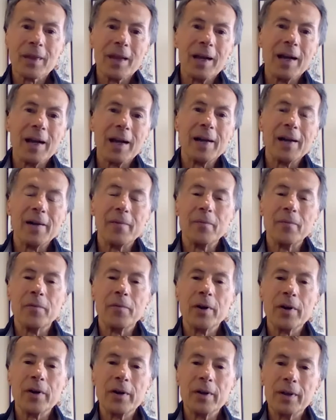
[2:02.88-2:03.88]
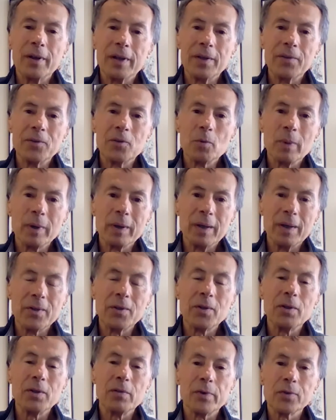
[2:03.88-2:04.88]
very into
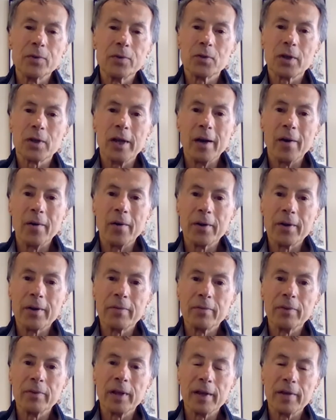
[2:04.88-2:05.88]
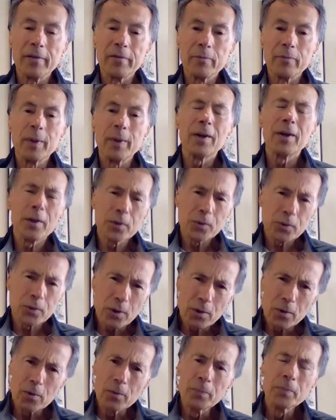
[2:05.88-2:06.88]
the physicality of life, but
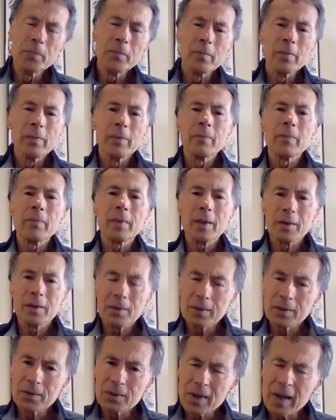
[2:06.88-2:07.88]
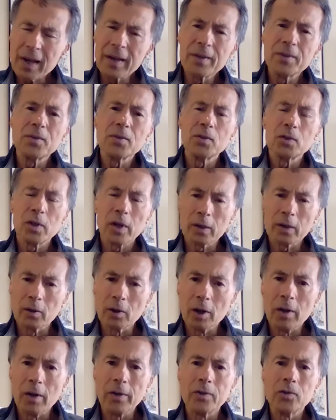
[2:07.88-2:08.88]
also science and
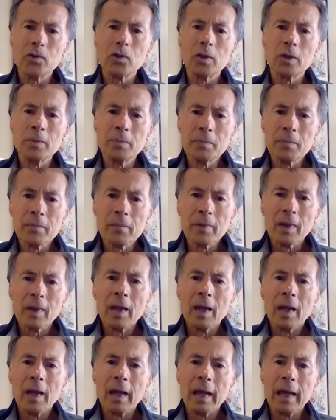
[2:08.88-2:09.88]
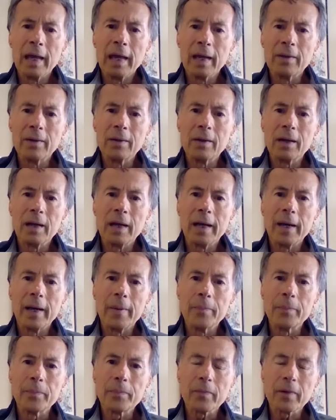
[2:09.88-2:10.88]
technology. And
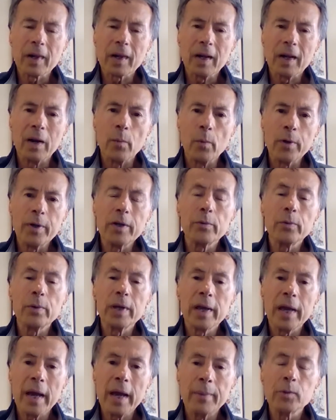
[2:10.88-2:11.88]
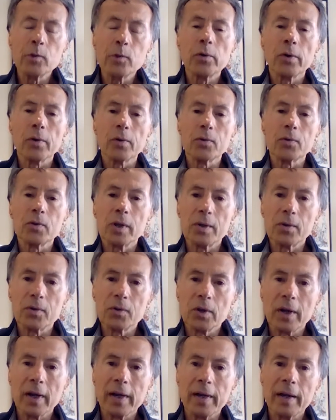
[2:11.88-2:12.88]
I wanted to recapture those things,
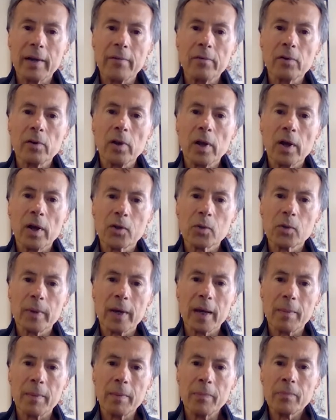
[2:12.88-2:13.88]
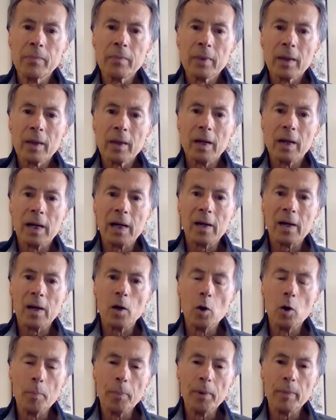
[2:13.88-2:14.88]
and I never lost my
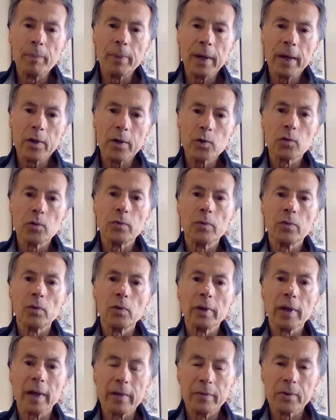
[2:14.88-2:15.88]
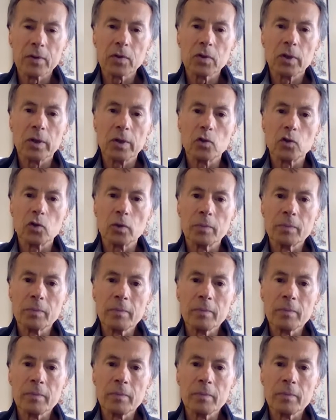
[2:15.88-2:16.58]
hope and passion for life extension